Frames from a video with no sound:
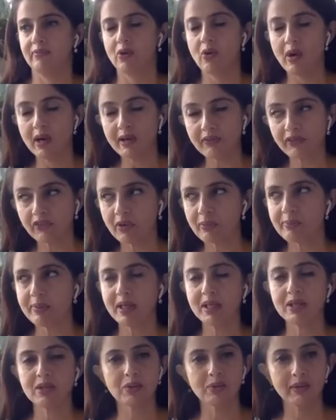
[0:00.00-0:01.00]
God
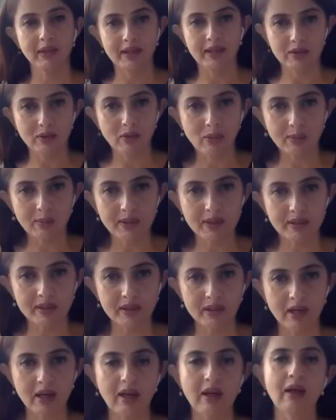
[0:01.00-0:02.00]
forbid to get COVID in
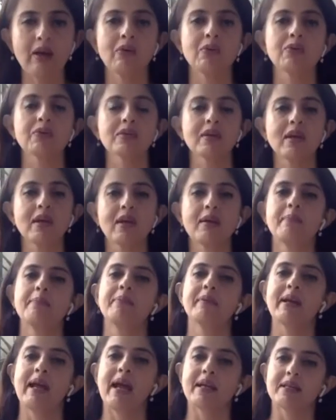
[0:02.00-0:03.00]
your house.
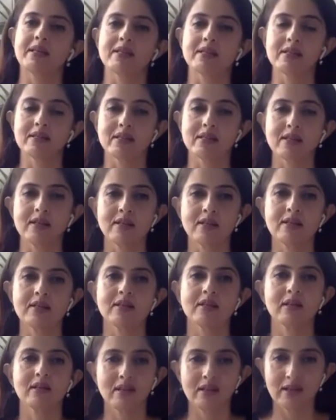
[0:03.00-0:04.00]
Practice
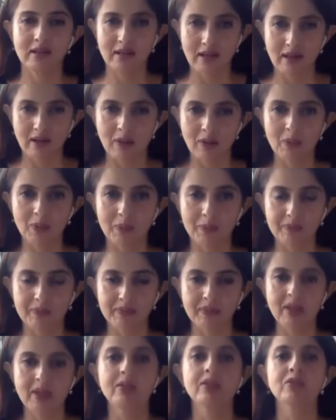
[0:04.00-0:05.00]
it now.
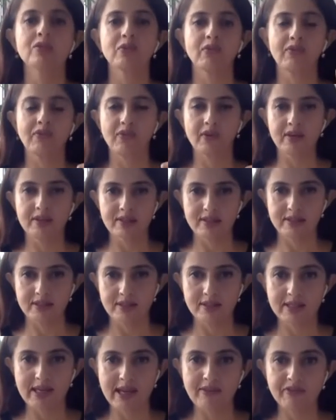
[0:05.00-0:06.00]
So first
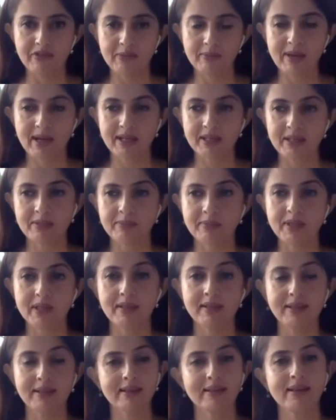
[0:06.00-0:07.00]
is diaphragmatic
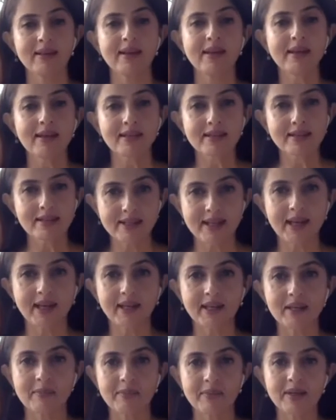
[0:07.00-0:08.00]
breathing.
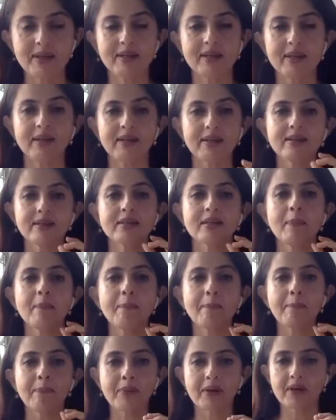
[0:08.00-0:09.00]
Second breathing is a
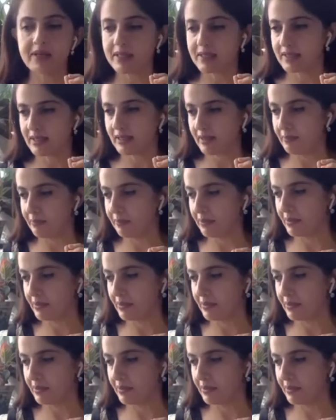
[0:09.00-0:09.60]
pursed lip